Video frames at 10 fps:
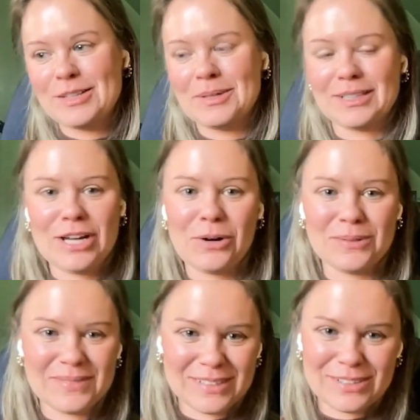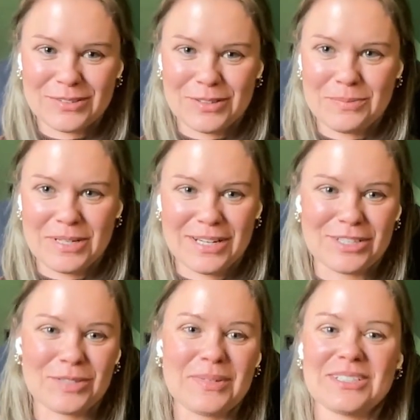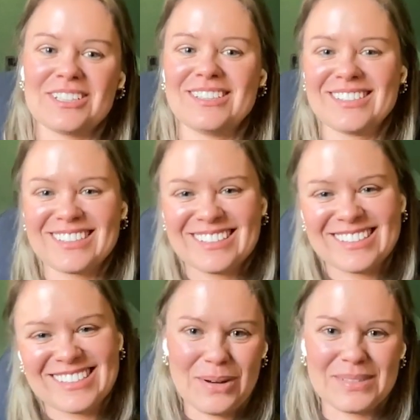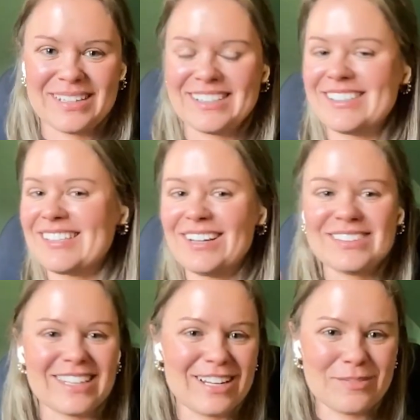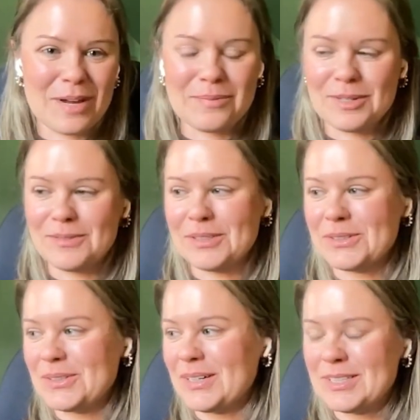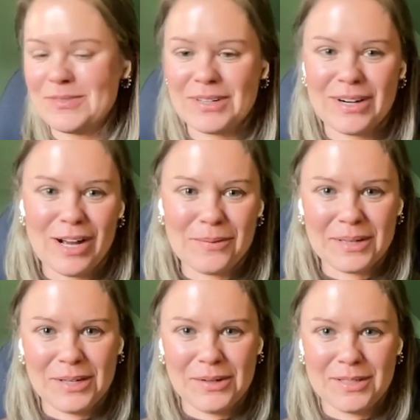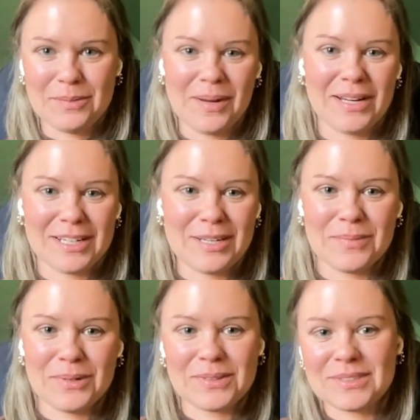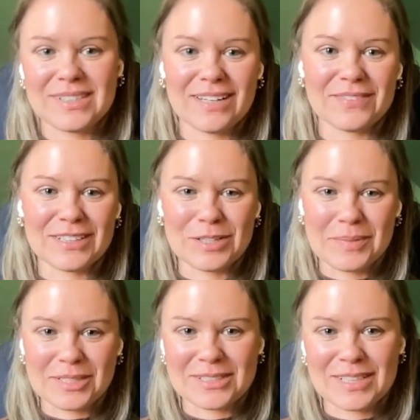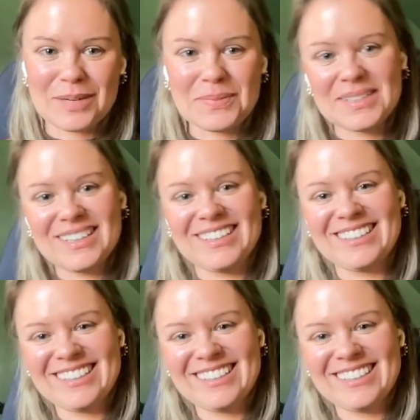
And you're like, no, these are for the pediatric patients. But I was like, this is outside of my purview. You guys figure out how many you need to buy to keep both your staff and your patients happy.